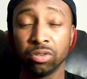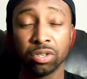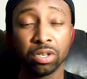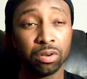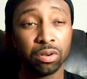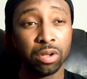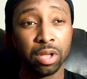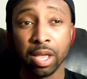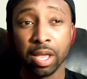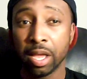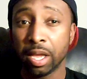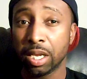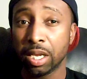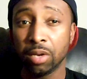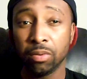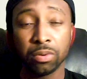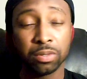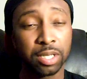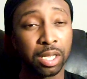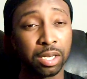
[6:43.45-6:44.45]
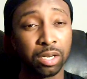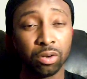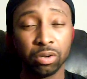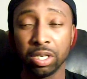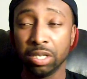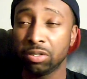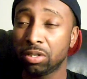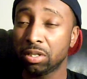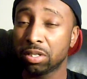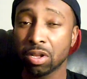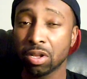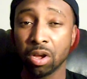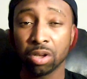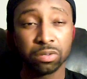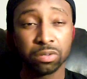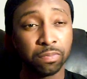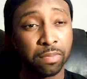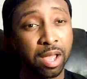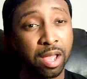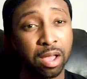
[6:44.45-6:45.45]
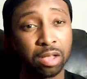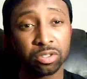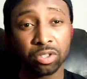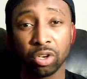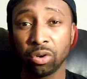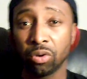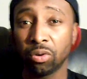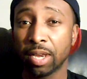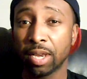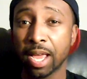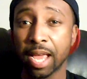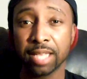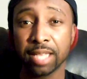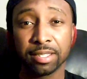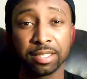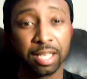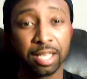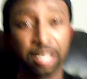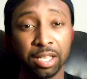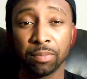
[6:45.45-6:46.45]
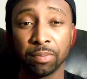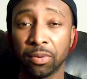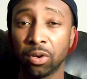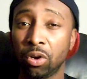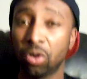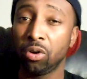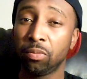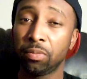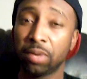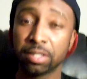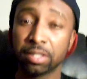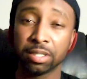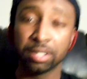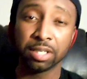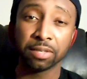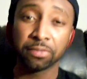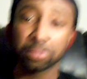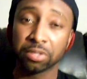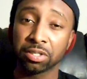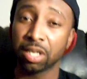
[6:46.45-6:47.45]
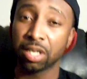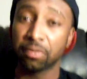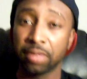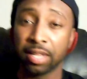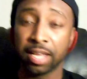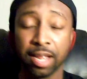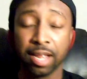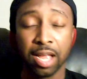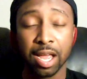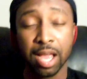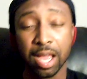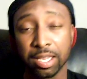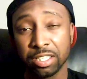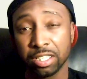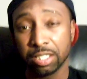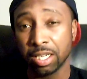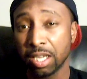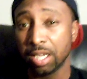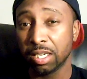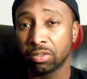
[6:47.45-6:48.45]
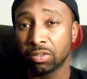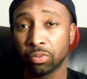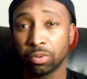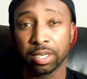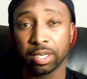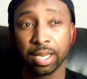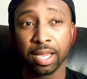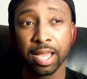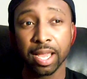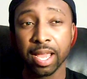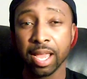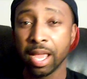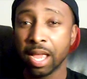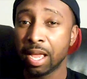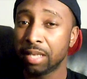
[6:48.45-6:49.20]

You know, I know he used to talk to Miles a whole lot, telling him a whole bunch of different stuff, like how I changed and whatnot.